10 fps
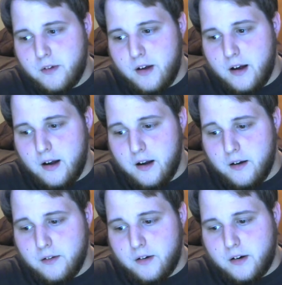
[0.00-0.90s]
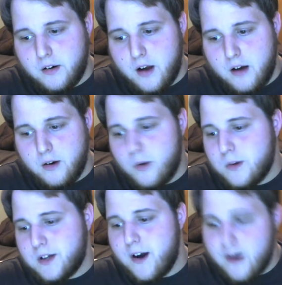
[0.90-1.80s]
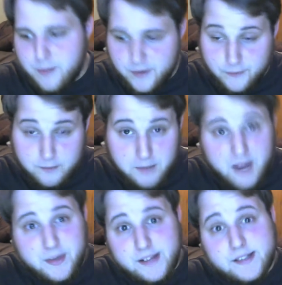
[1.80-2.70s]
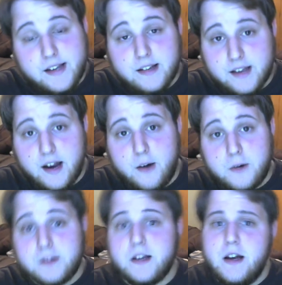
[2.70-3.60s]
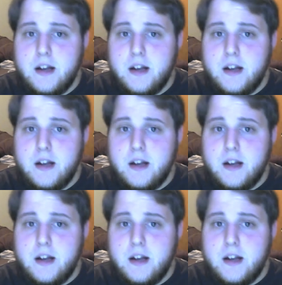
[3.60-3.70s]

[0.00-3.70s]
a concourse carpet for maybe 6 hours